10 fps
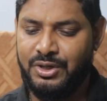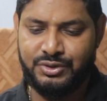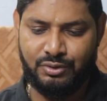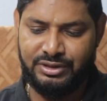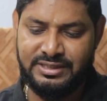
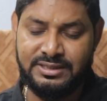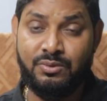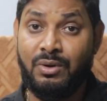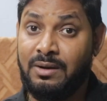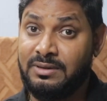So this is
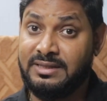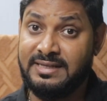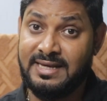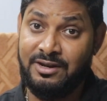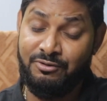the one of the
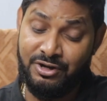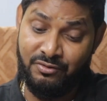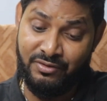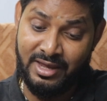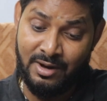things that you need
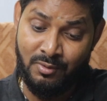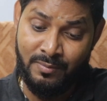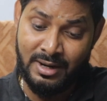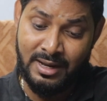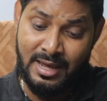to be careful.
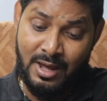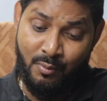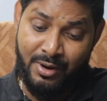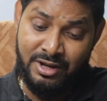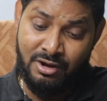But
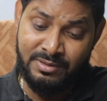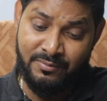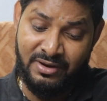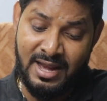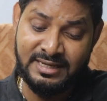when you have the
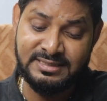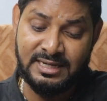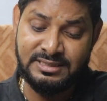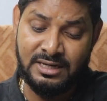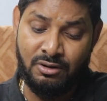V-like
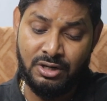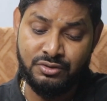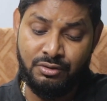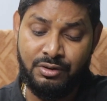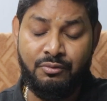structure,
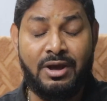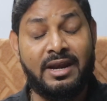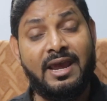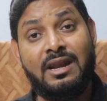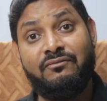also you
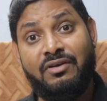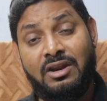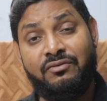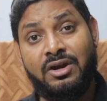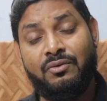can get a
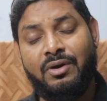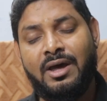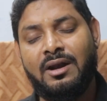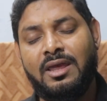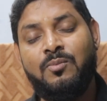benefit
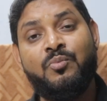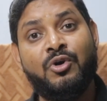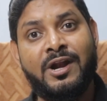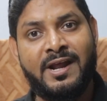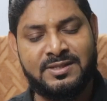where
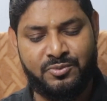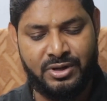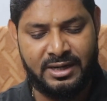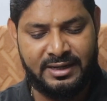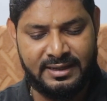import and
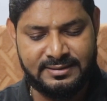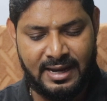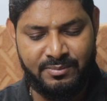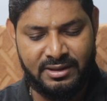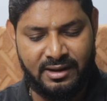export and things
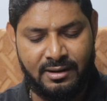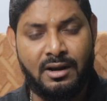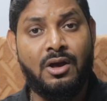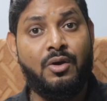can be there.